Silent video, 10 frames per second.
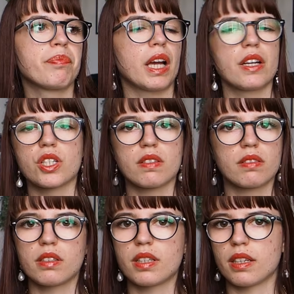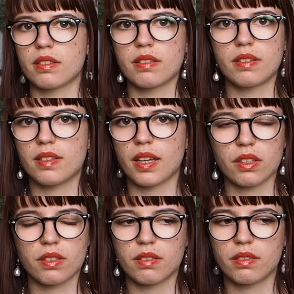I just did
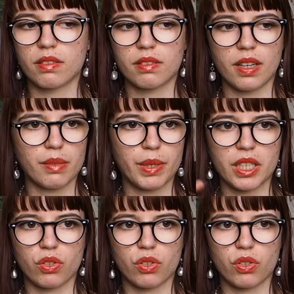6 centimeters